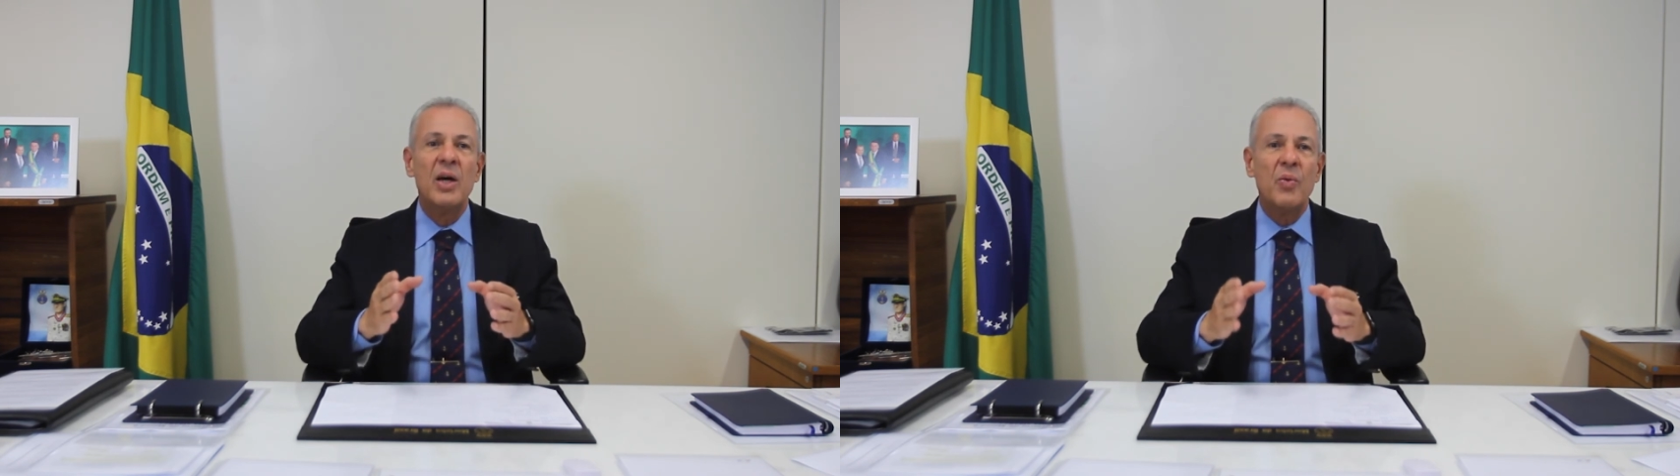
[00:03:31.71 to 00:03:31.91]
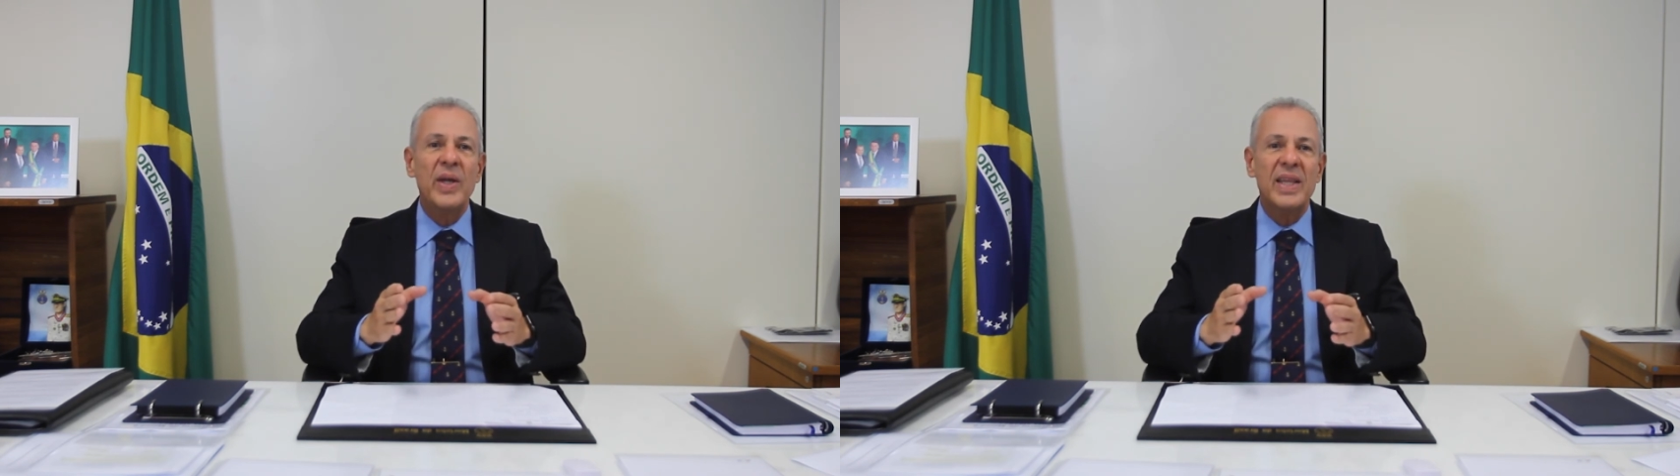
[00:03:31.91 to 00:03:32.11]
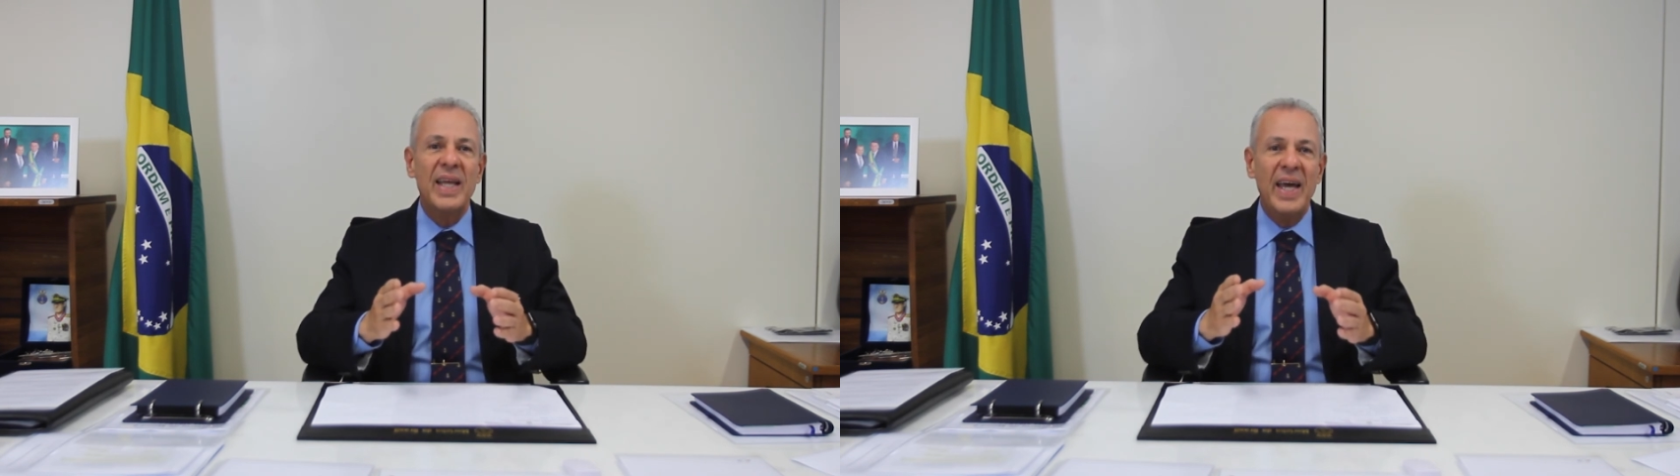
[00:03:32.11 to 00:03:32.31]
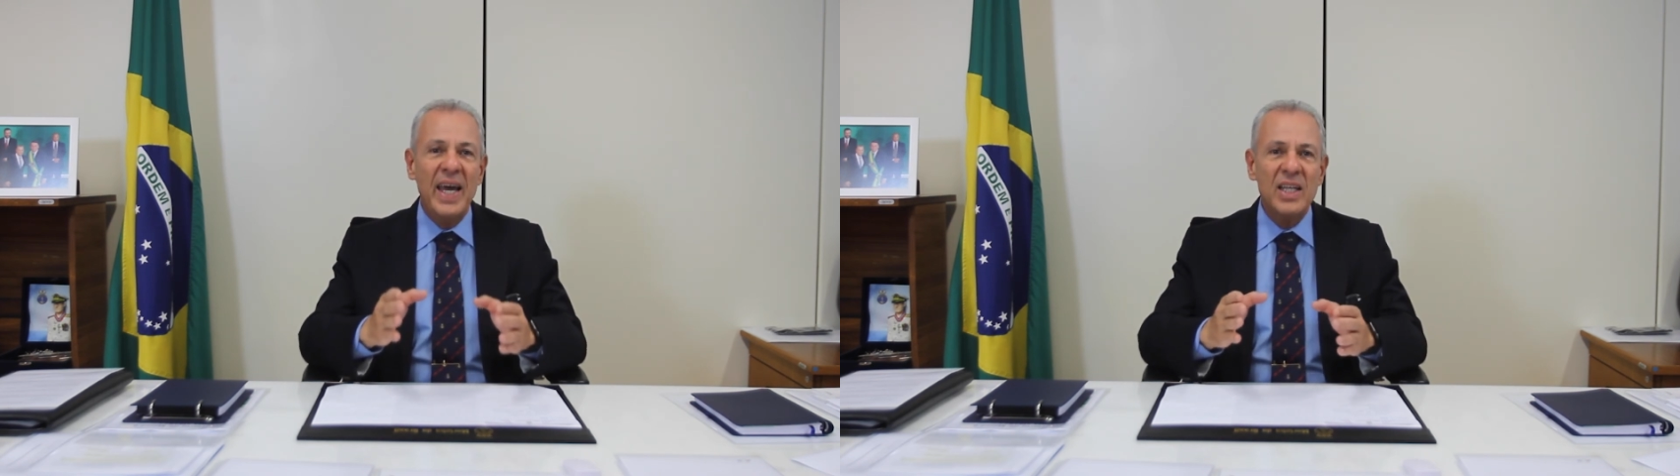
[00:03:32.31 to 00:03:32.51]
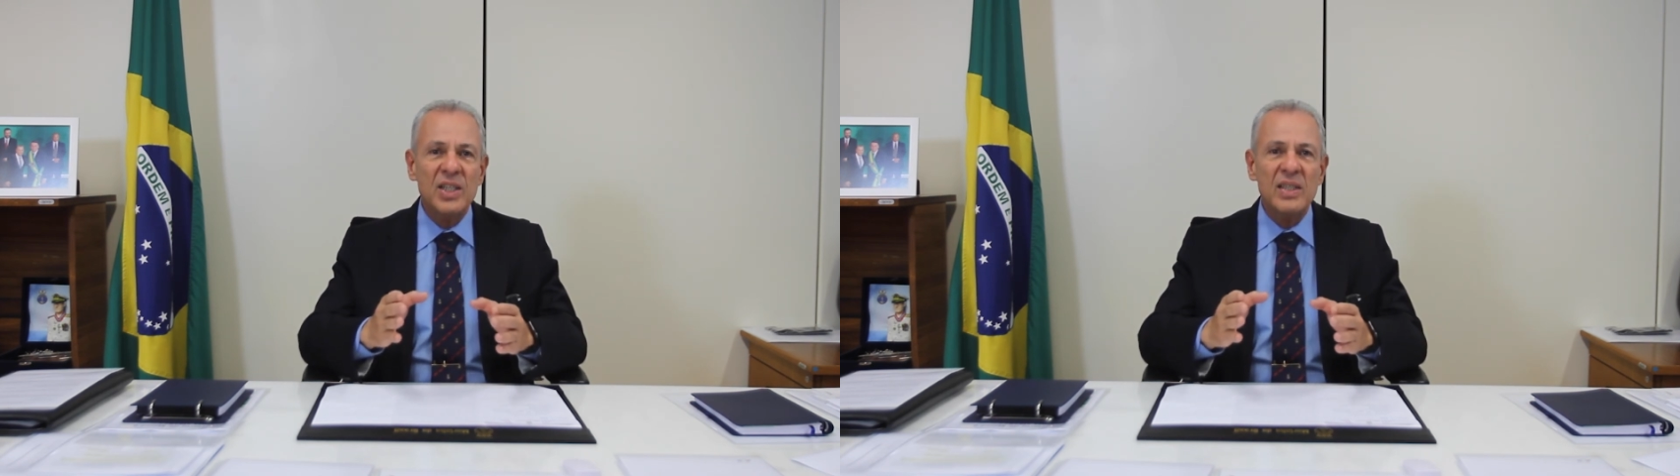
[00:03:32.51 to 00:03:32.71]
with the
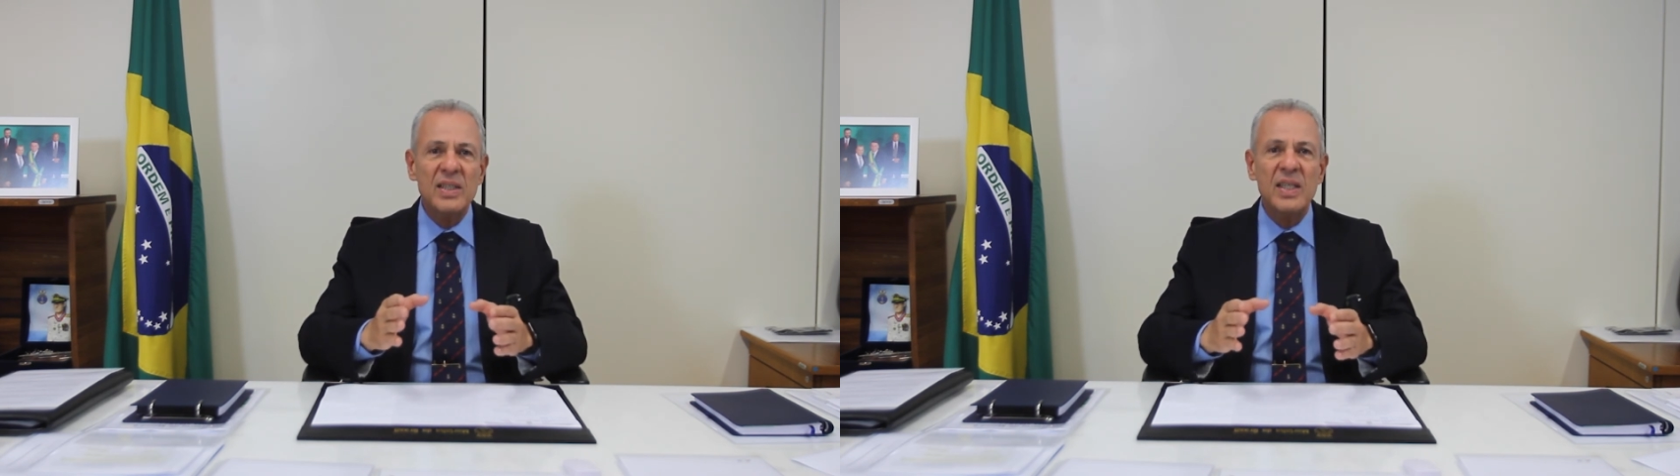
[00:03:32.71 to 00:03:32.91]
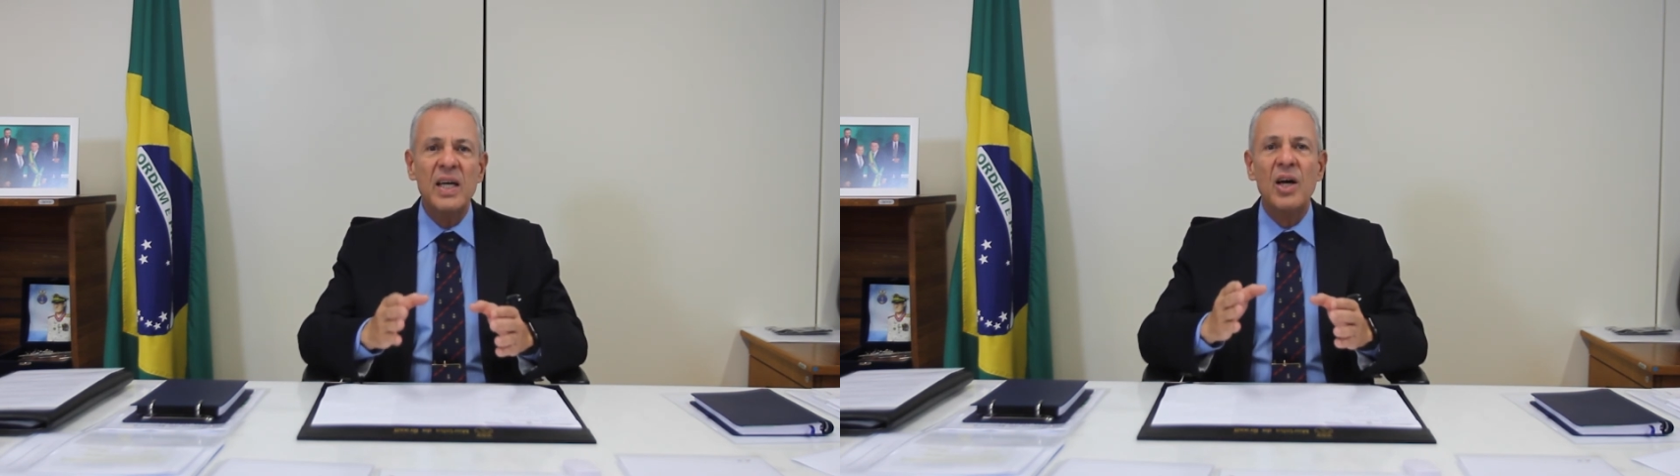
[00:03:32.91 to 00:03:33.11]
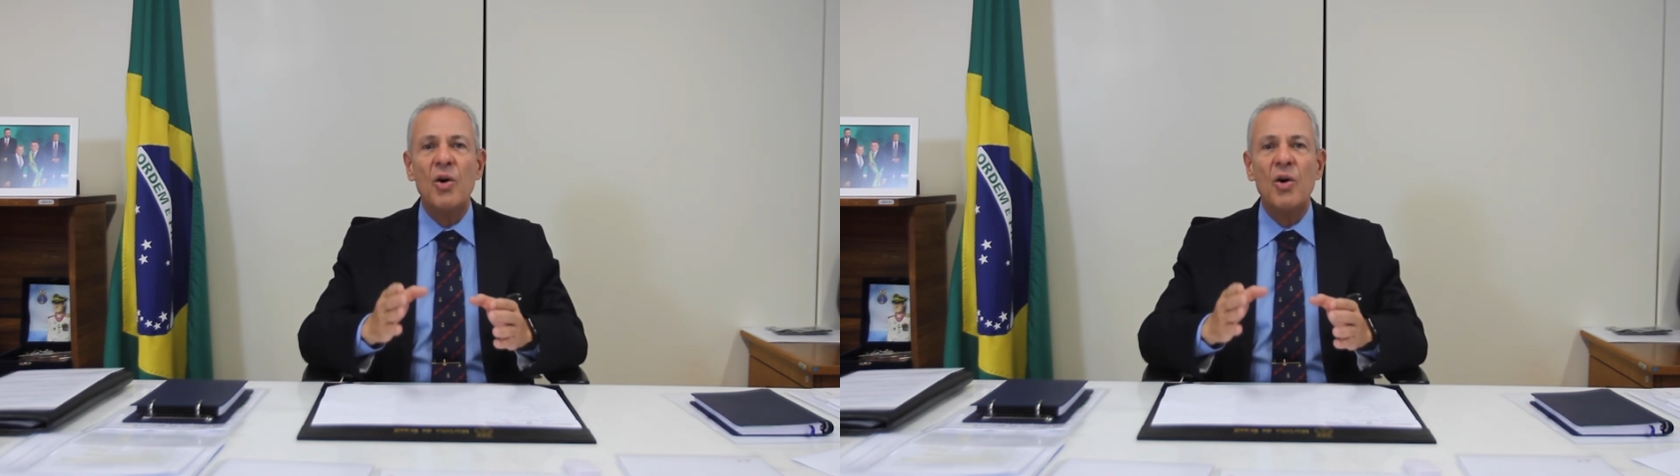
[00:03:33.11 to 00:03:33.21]
agency